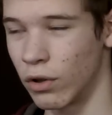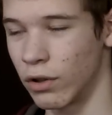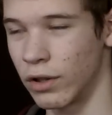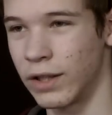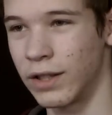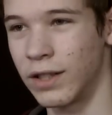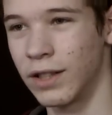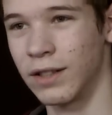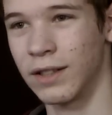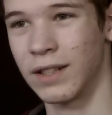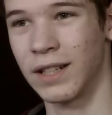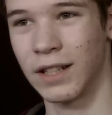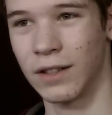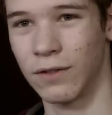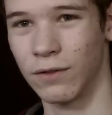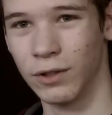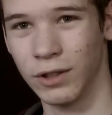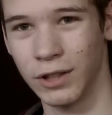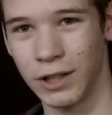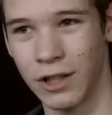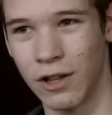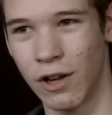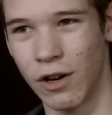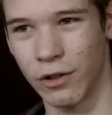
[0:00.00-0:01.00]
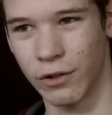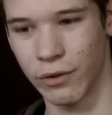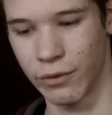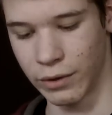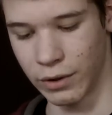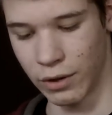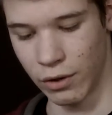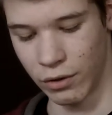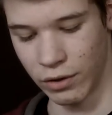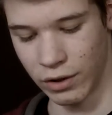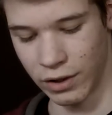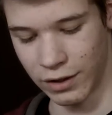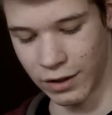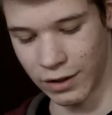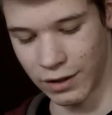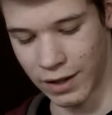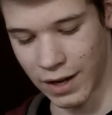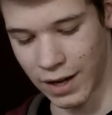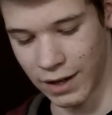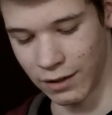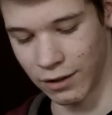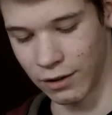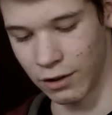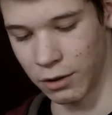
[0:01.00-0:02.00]
or it doesn't take really long to reload, it
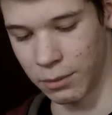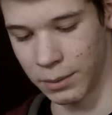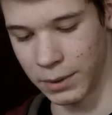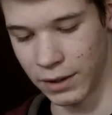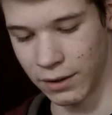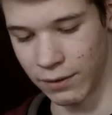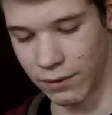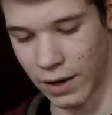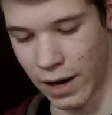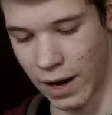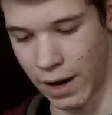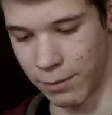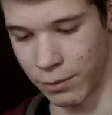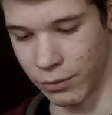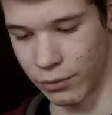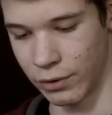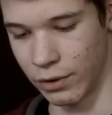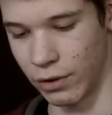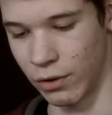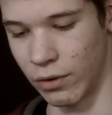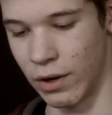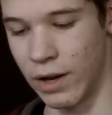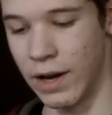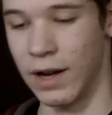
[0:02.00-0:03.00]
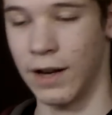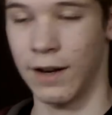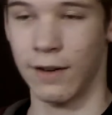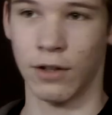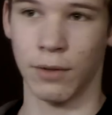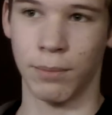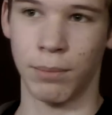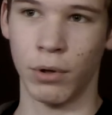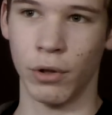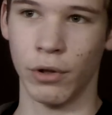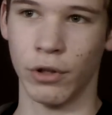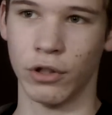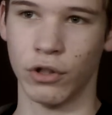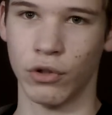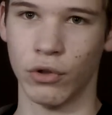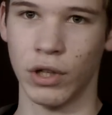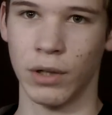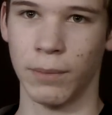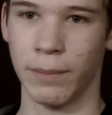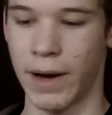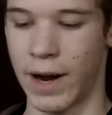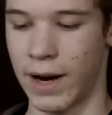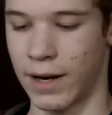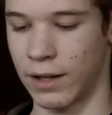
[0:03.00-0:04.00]
just takes a little bit of time to reload, to pull the
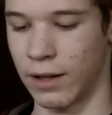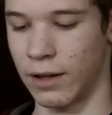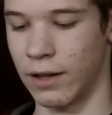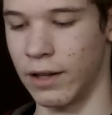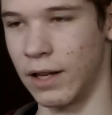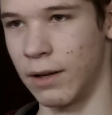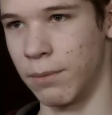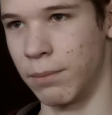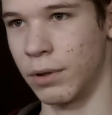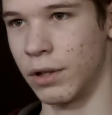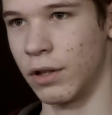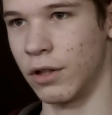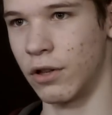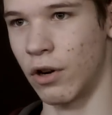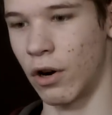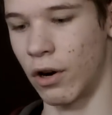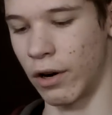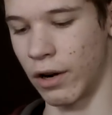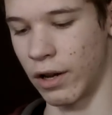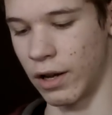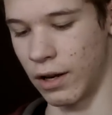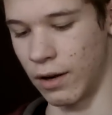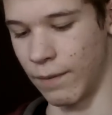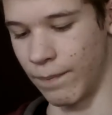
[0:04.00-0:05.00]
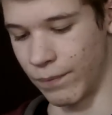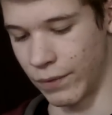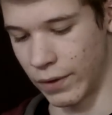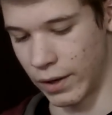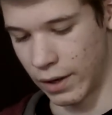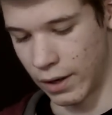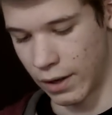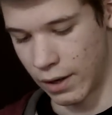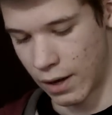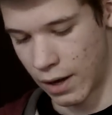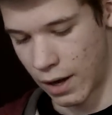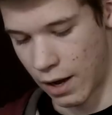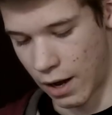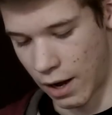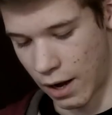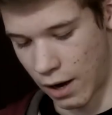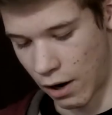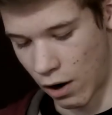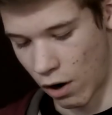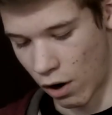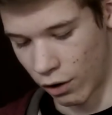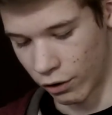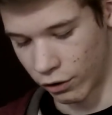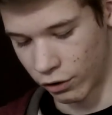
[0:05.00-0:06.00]
string back, then put a dart in.
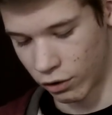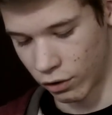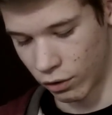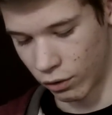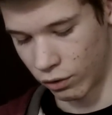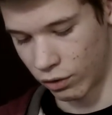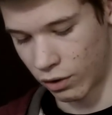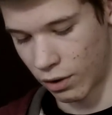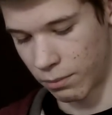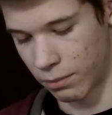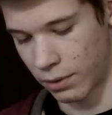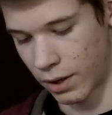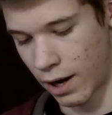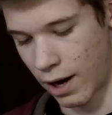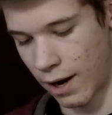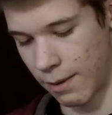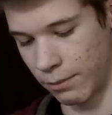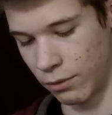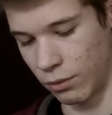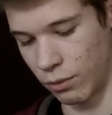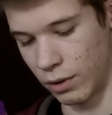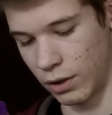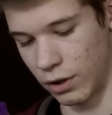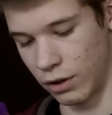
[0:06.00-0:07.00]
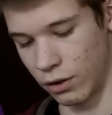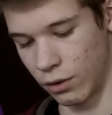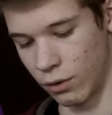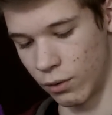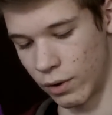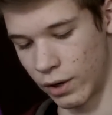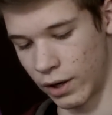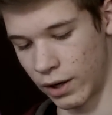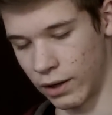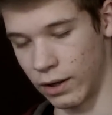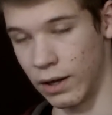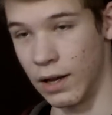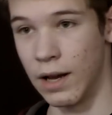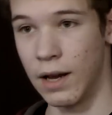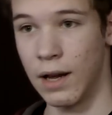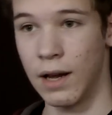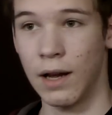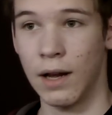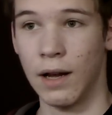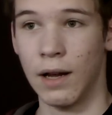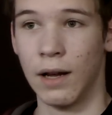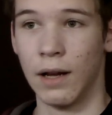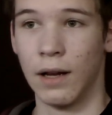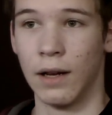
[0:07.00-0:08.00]
Uh, also, sometimes when you uh,
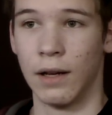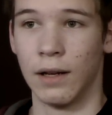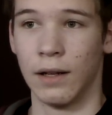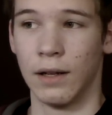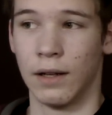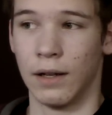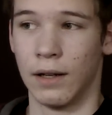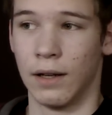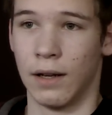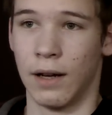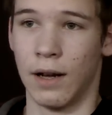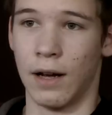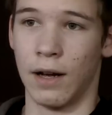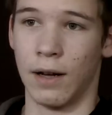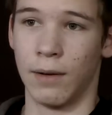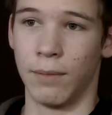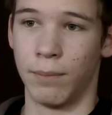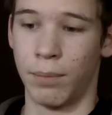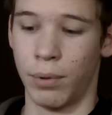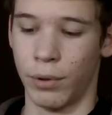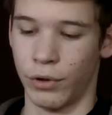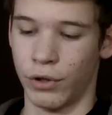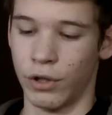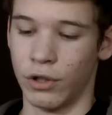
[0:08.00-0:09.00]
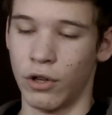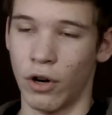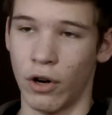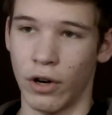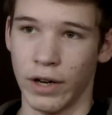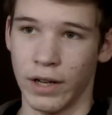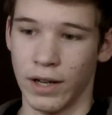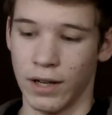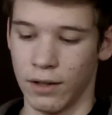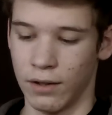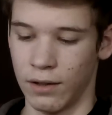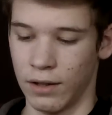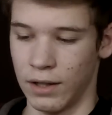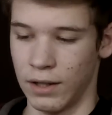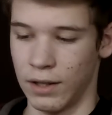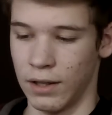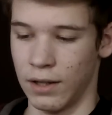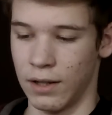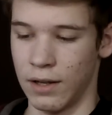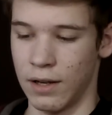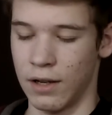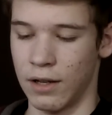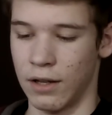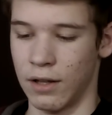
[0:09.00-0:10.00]
uh put the dart in,
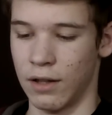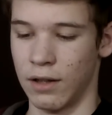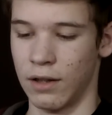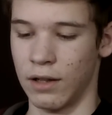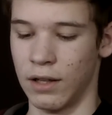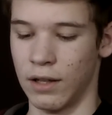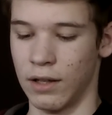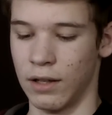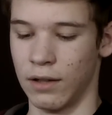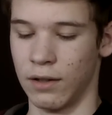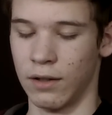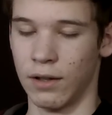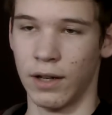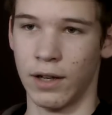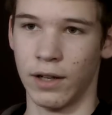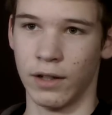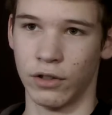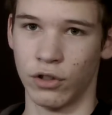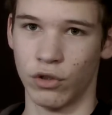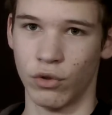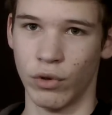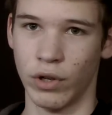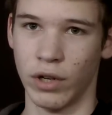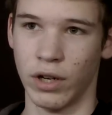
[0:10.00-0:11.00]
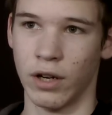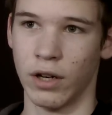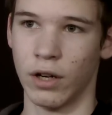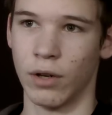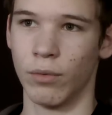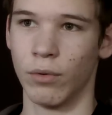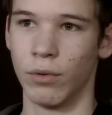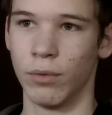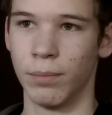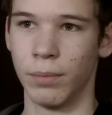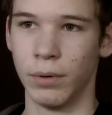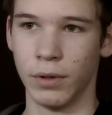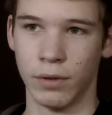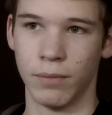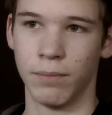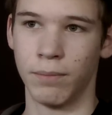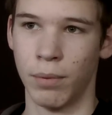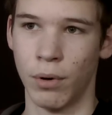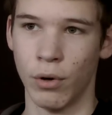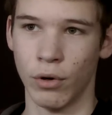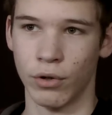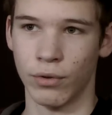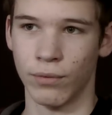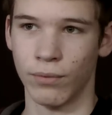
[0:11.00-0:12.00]
the, the uh, string here will
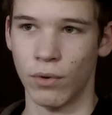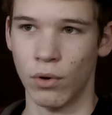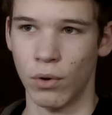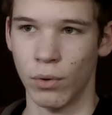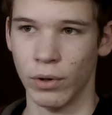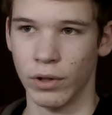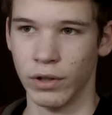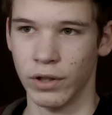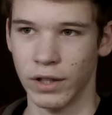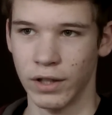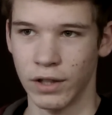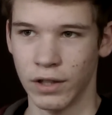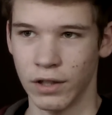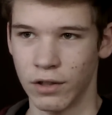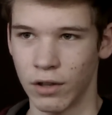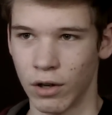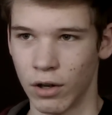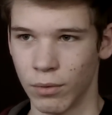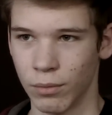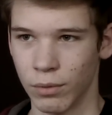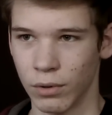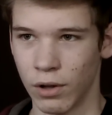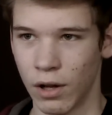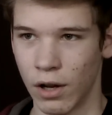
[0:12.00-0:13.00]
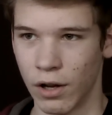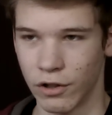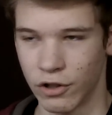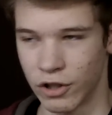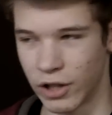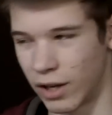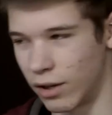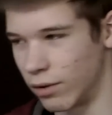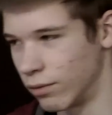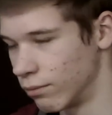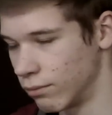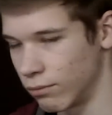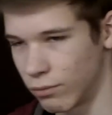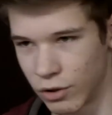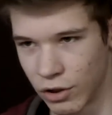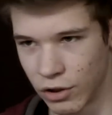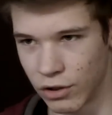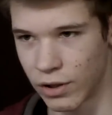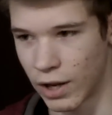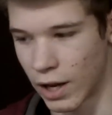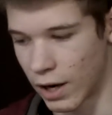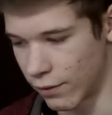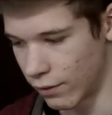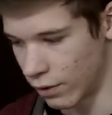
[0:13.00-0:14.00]
push forward and the dart will launch out,
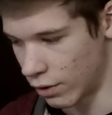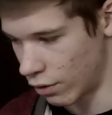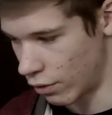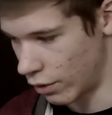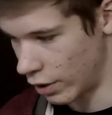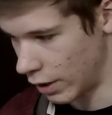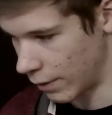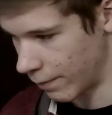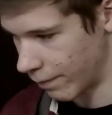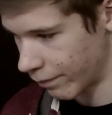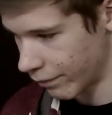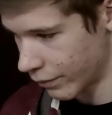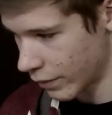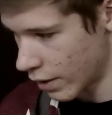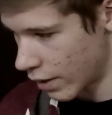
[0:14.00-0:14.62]
which is kind of annoying.